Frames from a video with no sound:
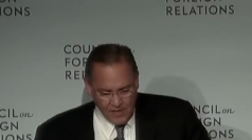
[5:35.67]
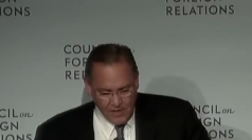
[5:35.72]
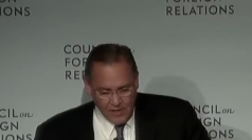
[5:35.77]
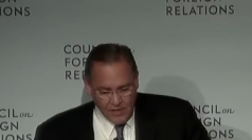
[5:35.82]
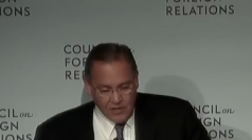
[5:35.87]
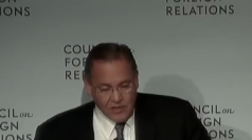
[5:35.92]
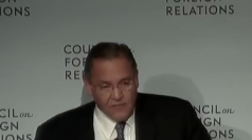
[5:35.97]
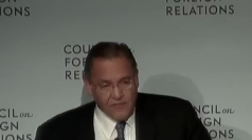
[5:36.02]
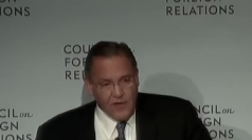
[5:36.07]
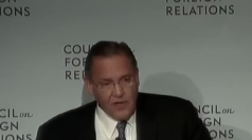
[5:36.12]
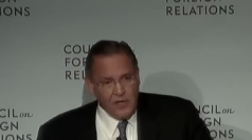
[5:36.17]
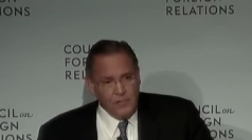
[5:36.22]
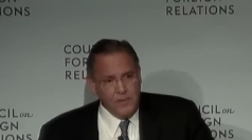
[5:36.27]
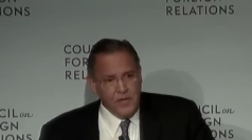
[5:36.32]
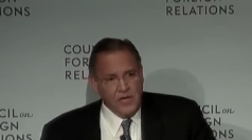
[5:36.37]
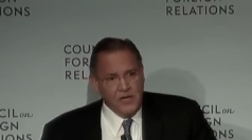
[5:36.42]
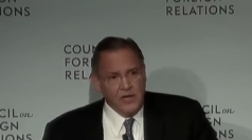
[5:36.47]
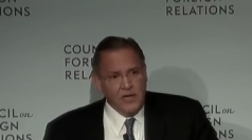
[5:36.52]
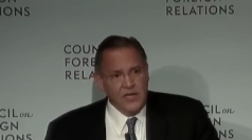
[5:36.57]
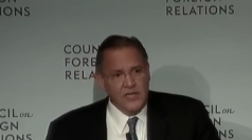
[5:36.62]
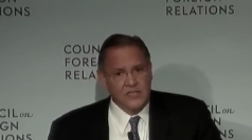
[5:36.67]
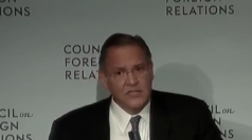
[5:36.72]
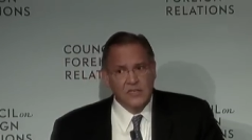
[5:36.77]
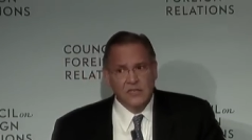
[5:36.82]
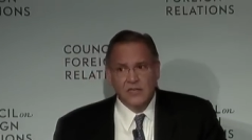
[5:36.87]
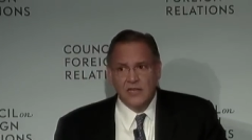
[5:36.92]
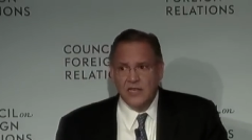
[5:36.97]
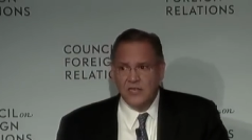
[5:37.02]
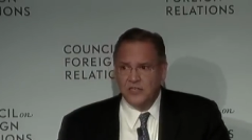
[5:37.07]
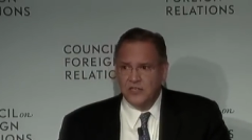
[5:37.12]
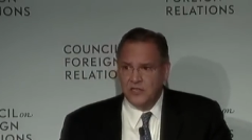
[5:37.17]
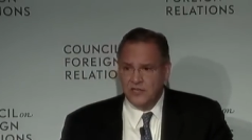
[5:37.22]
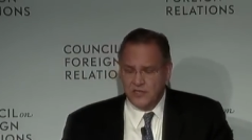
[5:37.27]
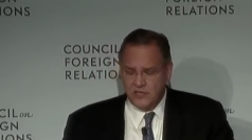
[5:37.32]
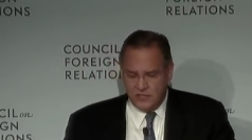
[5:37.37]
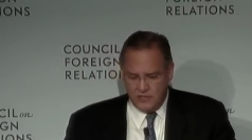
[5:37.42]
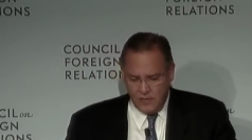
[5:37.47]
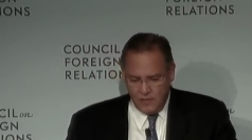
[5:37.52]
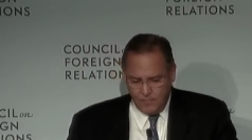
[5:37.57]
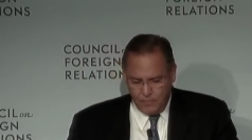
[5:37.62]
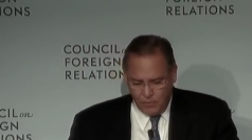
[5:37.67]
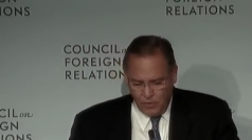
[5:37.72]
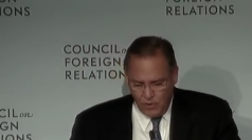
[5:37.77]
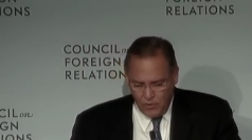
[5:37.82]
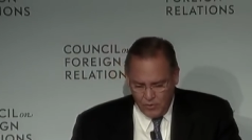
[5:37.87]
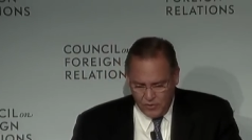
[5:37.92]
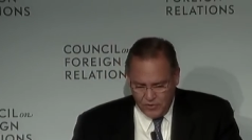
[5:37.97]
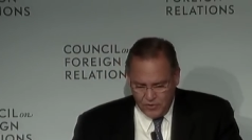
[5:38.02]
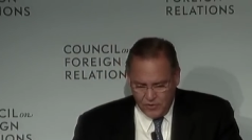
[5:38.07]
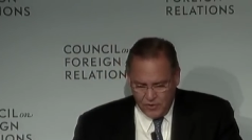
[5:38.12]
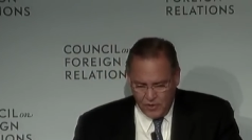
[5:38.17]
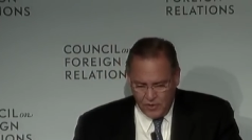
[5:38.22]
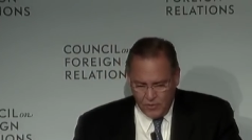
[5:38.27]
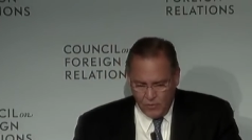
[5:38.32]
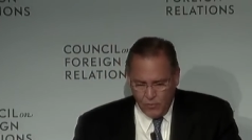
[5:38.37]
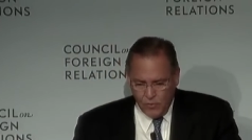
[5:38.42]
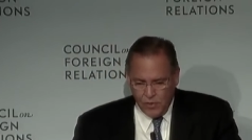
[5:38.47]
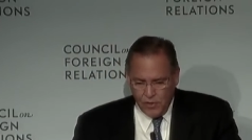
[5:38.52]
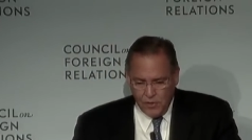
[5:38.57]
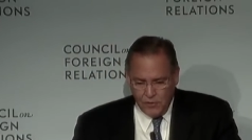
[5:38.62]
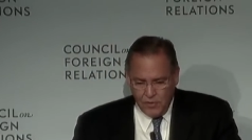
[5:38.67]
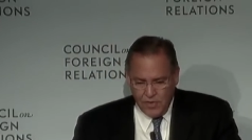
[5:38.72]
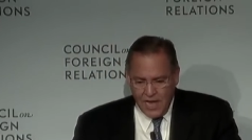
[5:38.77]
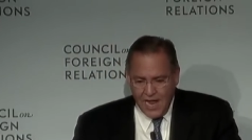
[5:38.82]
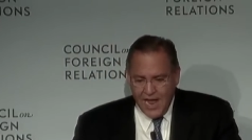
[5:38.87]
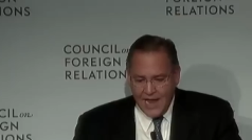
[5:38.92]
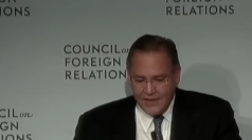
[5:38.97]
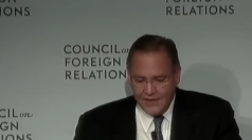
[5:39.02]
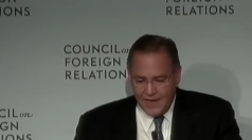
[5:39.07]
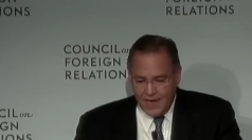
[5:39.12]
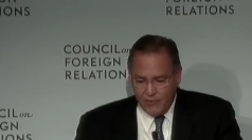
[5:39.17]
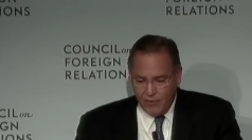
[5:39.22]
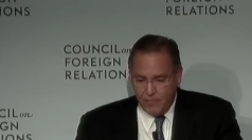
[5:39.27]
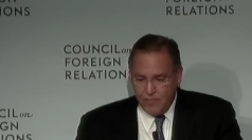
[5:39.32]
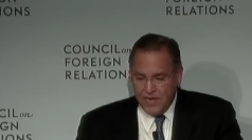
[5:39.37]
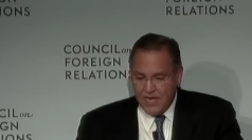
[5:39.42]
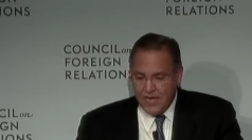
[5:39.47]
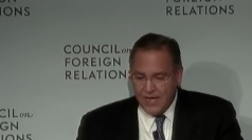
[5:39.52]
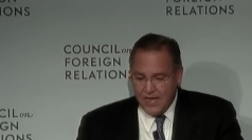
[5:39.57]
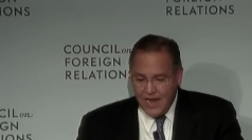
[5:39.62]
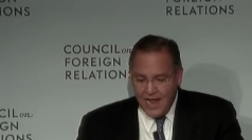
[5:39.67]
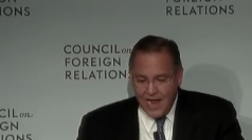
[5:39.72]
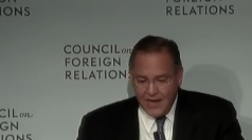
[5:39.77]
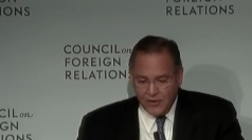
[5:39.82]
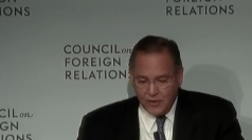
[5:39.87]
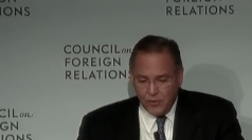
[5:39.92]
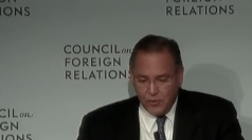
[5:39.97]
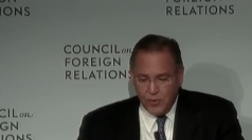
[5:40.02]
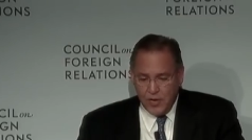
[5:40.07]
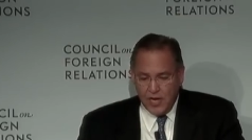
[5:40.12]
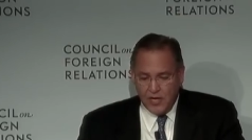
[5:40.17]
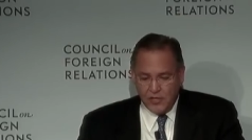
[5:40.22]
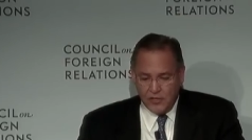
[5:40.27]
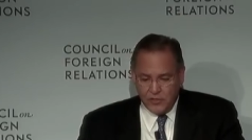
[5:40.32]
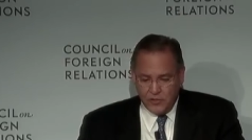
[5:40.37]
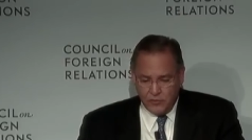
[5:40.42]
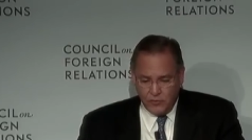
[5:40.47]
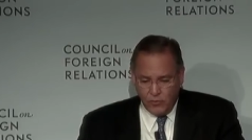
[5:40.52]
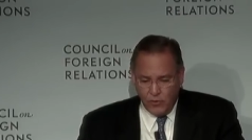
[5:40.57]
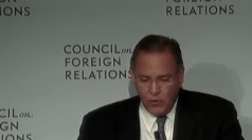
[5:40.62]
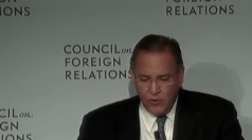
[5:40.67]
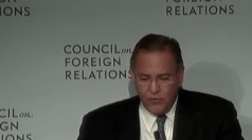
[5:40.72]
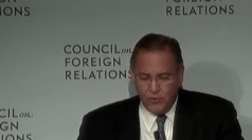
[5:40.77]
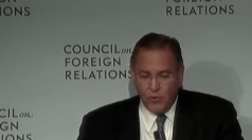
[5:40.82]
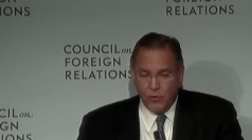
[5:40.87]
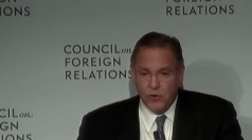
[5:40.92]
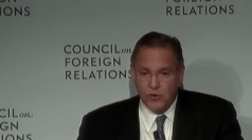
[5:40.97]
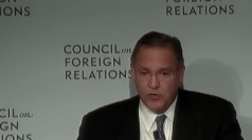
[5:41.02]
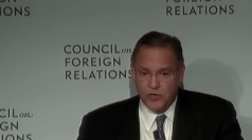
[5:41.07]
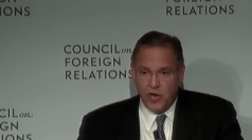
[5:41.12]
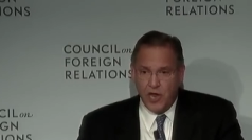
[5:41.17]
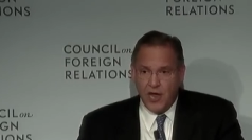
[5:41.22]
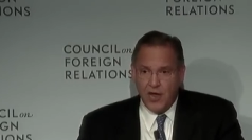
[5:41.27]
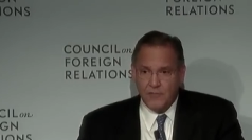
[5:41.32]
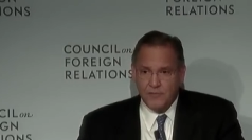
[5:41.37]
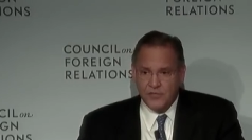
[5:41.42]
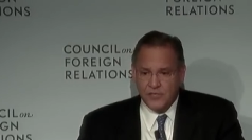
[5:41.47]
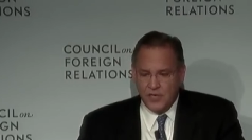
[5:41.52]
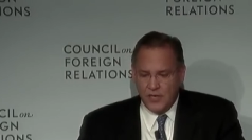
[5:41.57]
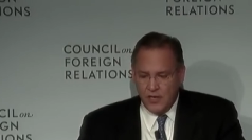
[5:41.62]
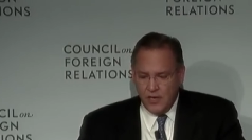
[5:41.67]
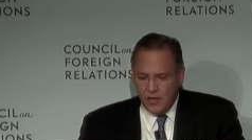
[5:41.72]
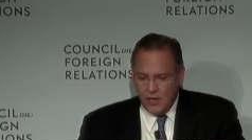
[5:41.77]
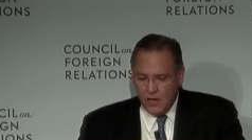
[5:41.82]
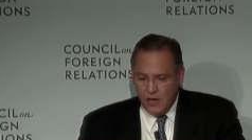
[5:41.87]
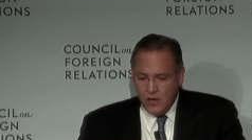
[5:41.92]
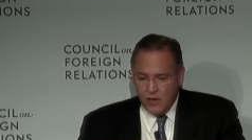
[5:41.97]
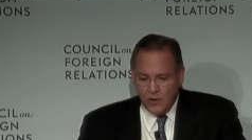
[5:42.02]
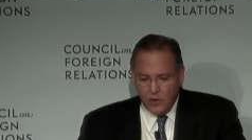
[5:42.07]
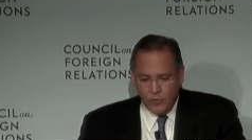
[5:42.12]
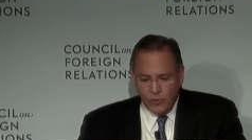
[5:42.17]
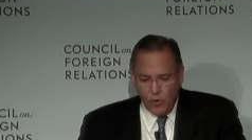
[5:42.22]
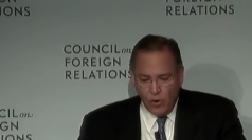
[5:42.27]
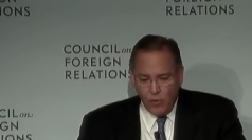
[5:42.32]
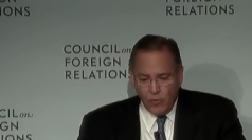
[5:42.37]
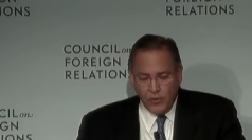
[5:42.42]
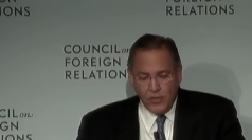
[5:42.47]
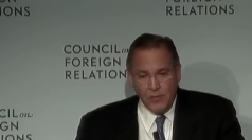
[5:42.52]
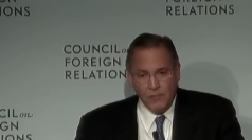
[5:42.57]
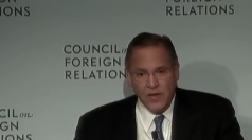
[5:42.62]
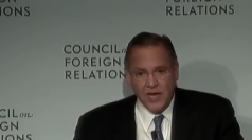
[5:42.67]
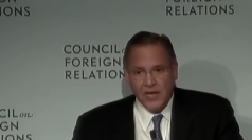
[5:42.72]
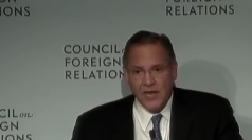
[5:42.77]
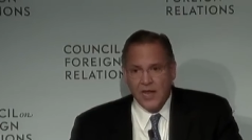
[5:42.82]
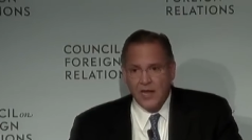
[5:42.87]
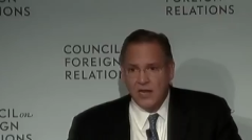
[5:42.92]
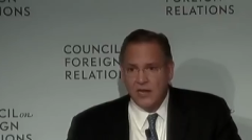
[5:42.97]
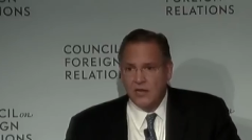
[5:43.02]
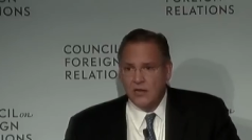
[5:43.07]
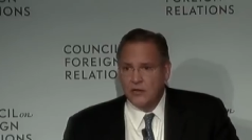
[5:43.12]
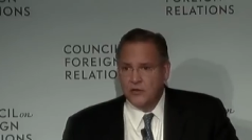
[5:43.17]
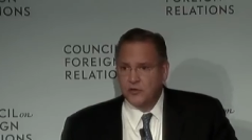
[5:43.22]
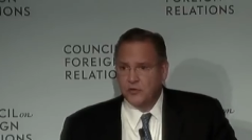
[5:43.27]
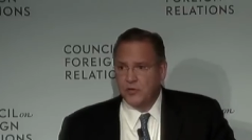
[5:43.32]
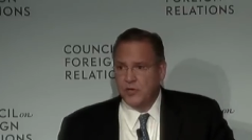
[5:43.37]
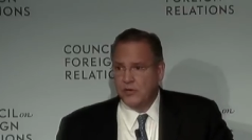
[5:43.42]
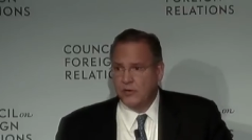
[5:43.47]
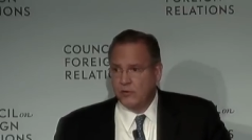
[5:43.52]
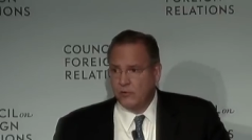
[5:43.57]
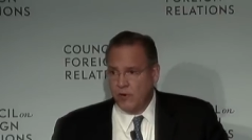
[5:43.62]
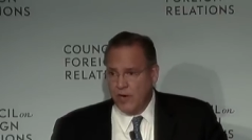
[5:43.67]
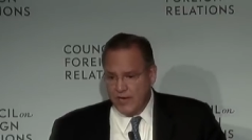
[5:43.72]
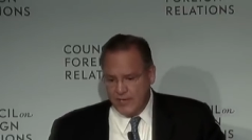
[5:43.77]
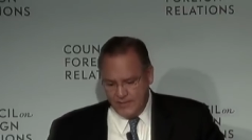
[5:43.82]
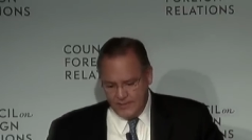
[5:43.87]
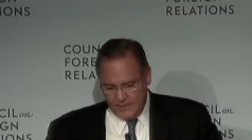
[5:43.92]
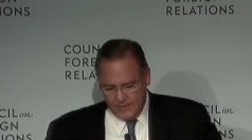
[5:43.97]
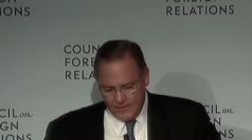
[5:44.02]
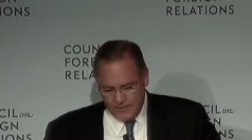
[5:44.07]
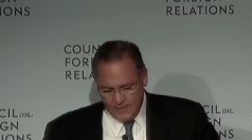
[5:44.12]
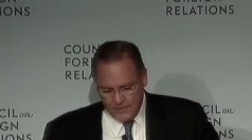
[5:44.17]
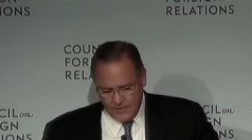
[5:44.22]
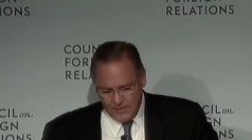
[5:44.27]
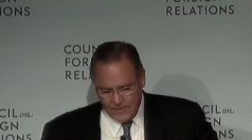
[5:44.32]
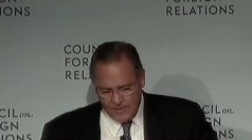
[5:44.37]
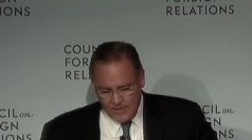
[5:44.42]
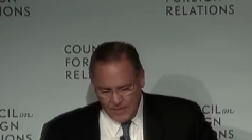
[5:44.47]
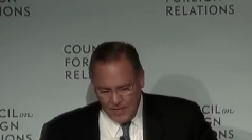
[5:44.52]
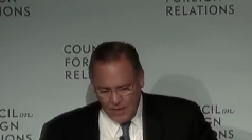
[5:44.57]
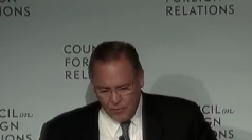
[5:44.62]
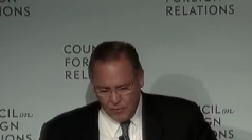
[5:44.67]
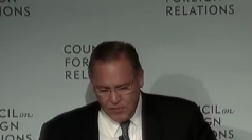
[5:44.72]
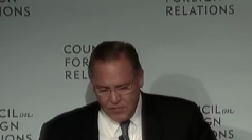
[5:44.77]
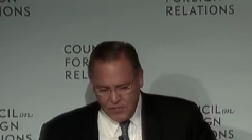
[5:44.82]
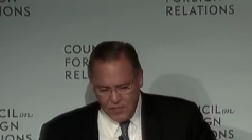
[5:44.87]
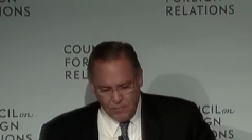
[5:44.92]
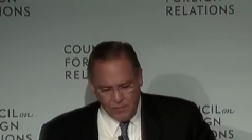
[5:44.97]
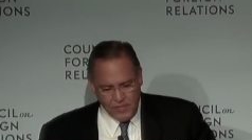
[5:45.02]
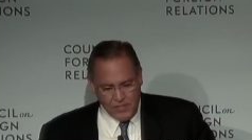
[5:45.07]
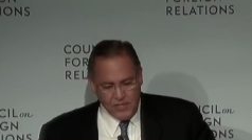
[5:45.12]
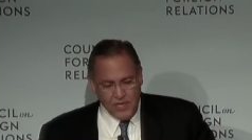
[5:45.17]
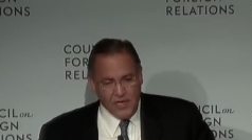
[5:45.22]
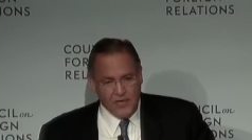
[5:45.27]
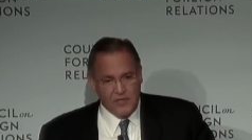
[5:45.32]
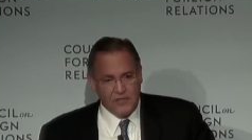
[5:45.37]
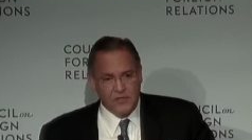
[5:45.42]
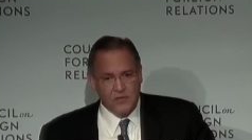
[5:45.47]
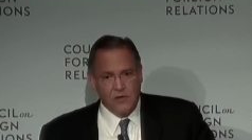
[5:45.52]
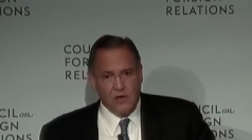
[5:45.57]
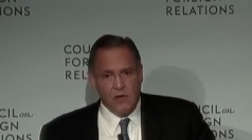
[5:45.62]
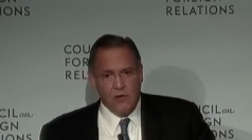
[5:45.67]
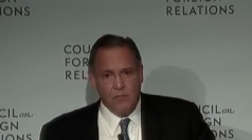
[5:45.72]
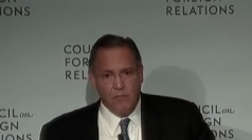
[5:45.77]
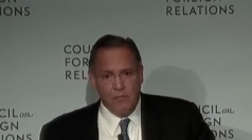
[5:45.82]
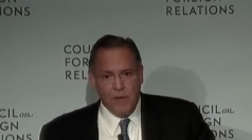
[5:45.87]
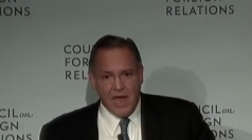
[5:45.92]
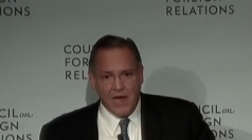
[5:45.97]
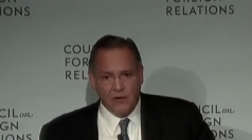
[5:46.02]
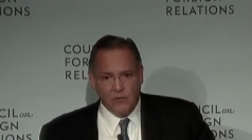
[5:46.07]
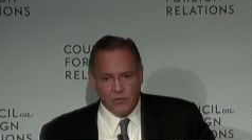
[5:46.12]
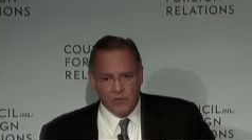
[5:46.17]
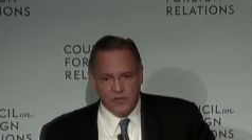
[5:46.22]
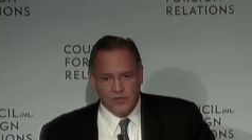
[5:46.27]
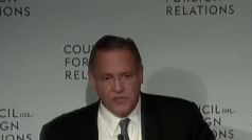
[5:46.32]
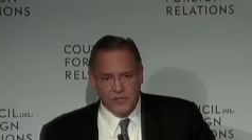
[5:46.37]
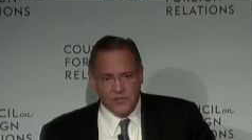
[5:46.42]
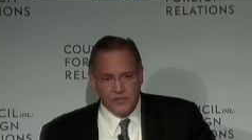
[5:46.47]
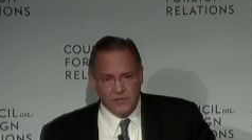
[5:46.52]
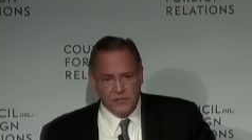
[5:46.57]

Developing an isolationist approach will not, I repeat, not create growth or jobs, nor will it make any country great. It will simply take us all backwards.